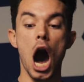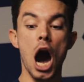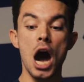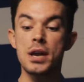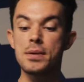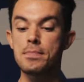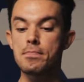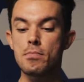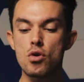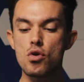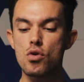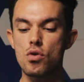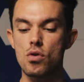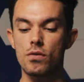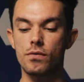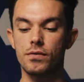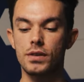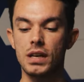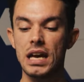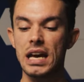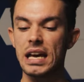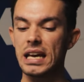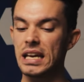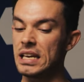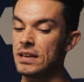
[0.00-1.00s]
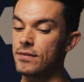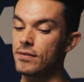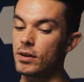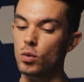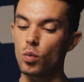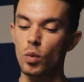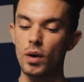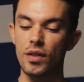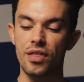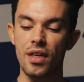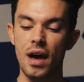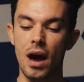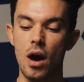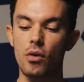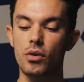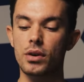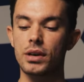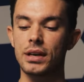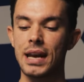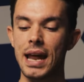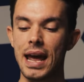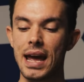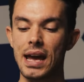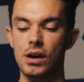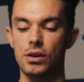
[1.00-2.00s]
unmoved, even without
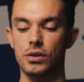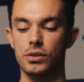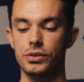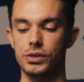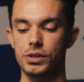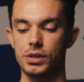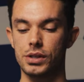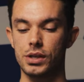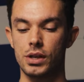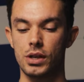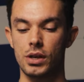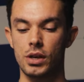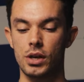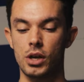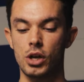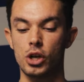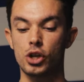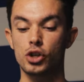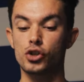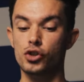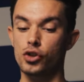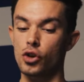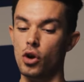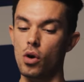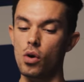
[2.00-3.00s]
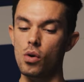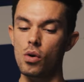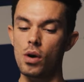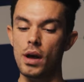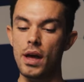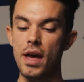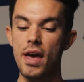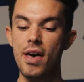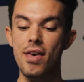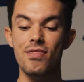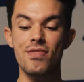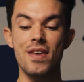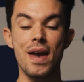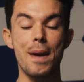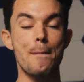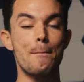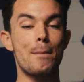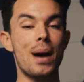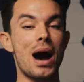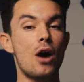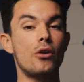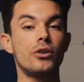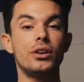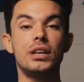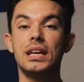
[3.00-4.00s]
nails." So they
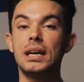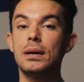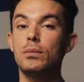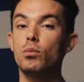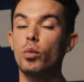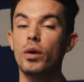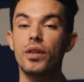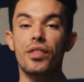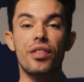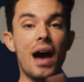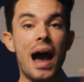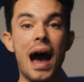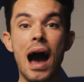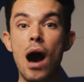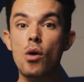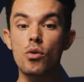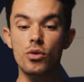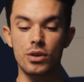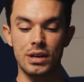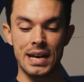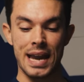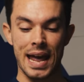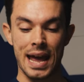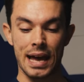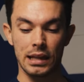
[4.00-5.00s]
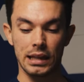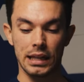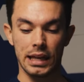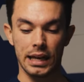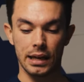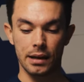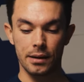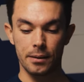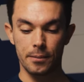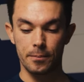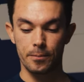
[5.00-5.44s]
bound him without nailing,